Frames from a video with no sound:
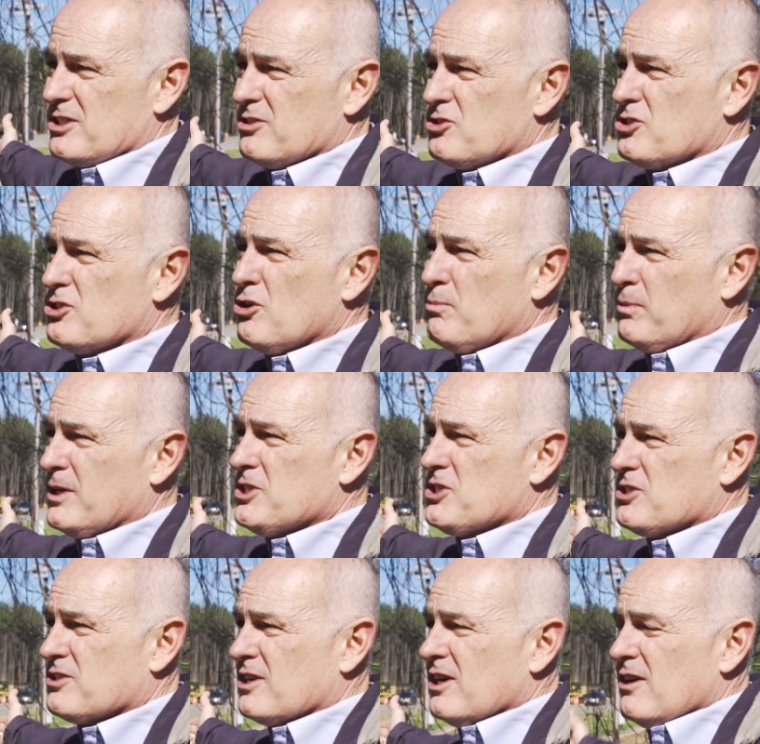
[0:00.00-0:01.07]
So there's no
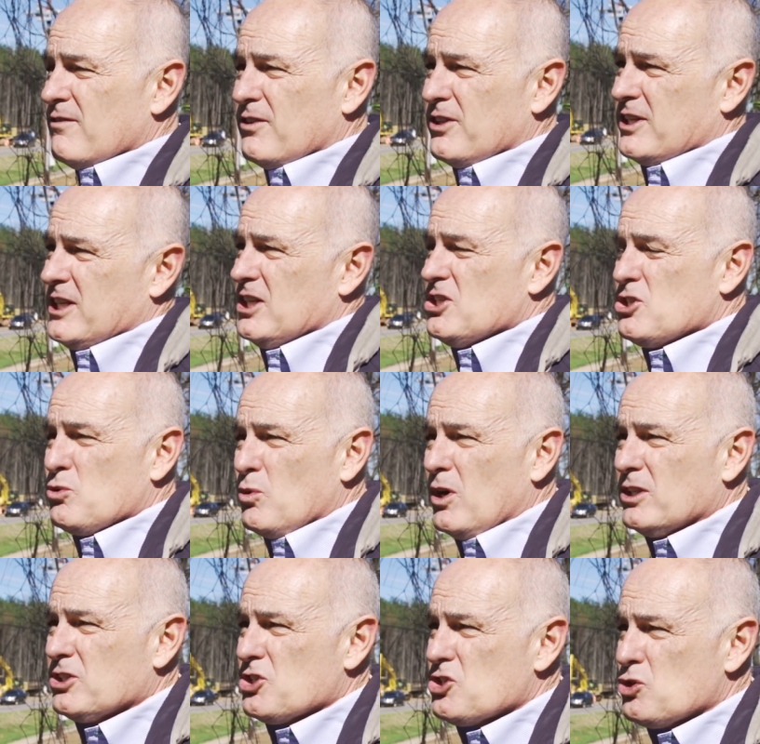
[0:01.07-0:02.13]
places for the kids to
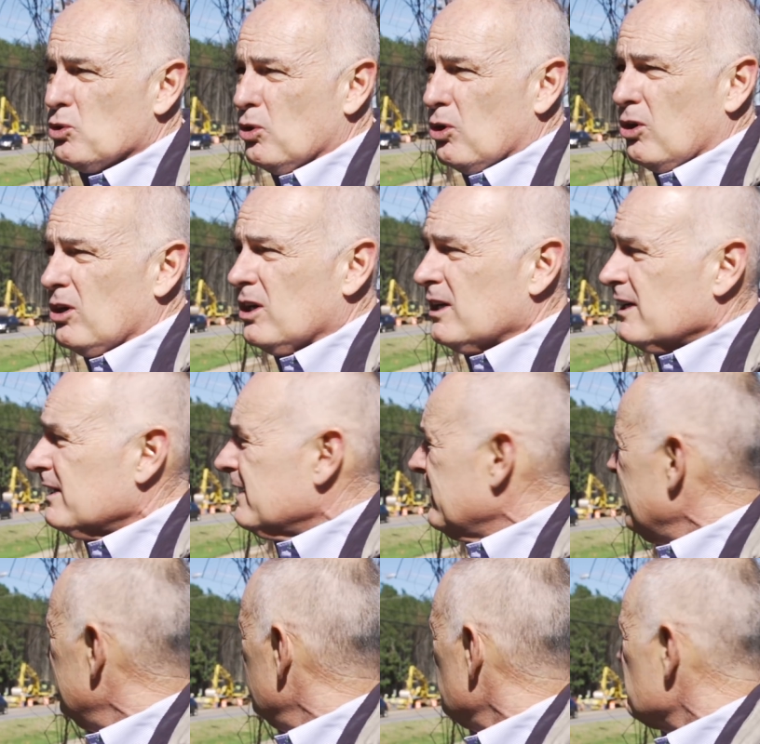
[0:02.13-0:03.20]
walk to school,
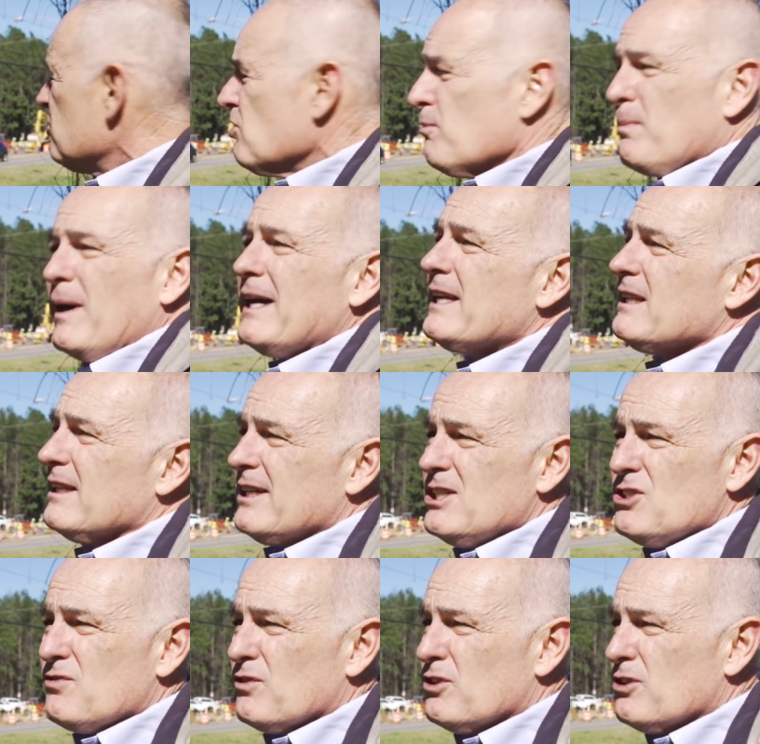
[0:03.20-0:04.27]
and there's no bike
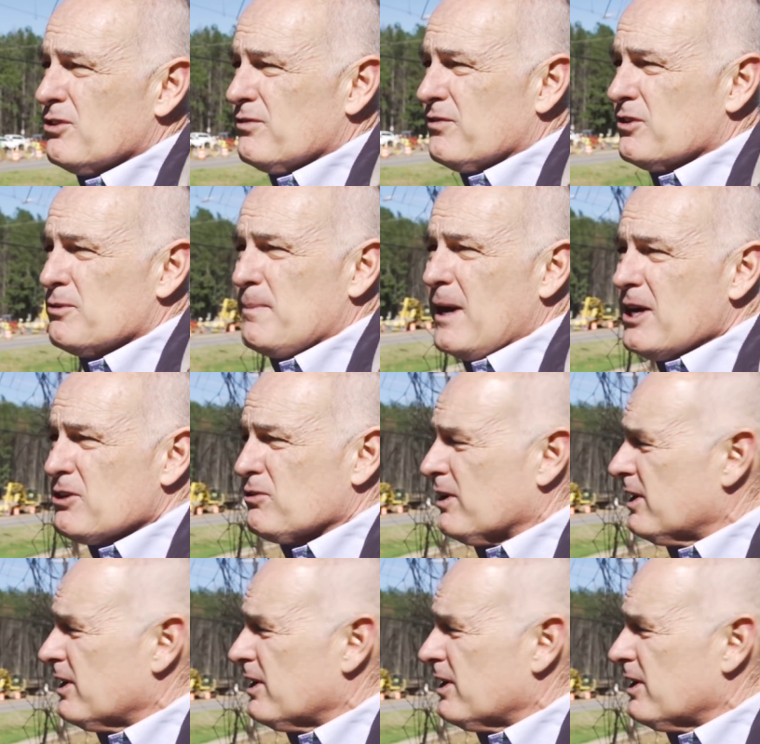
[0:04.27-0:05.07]
lanes for the bike